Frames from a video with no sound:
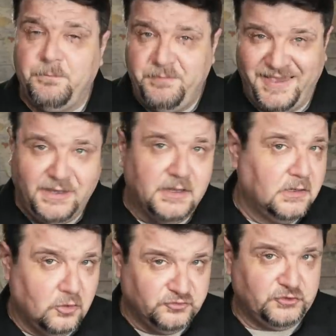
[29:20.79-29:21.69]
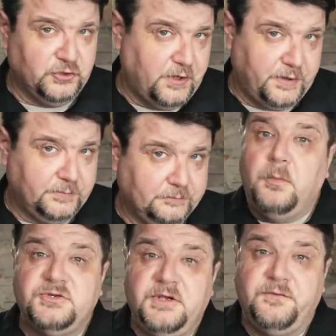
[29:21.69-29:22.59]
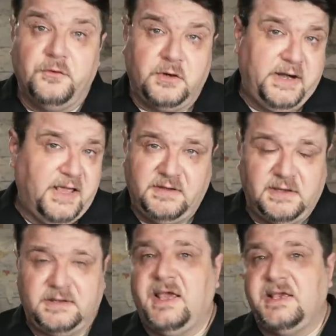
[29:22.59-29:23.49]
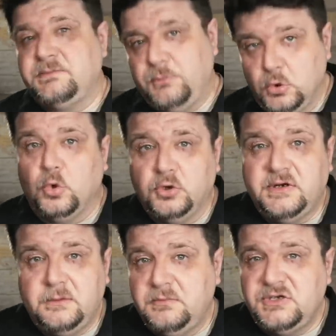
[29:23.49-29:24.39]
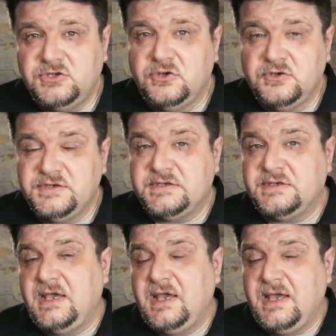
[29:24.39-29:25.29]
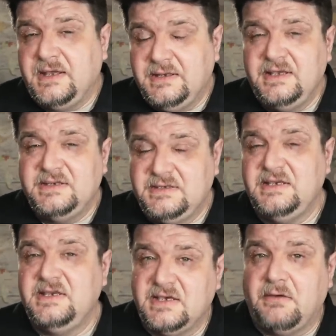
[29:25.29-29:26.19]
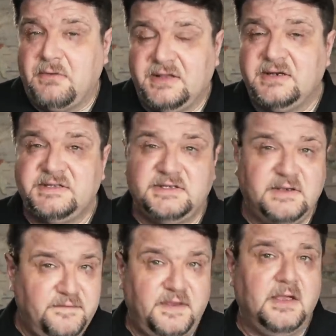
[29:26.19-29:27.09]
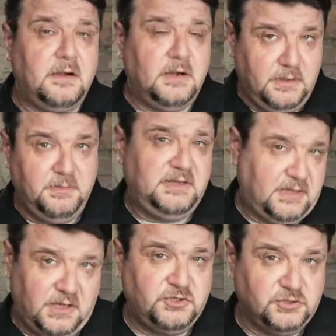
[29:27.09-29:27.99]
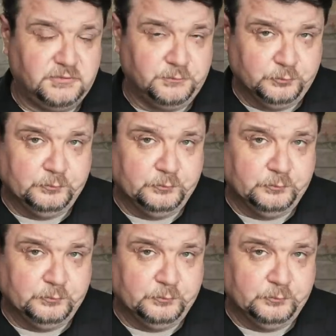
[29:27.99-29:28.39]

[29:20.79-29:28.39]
a big concern. Obviously, for a navy that has blue water ambitions, this is a rather severe limitation.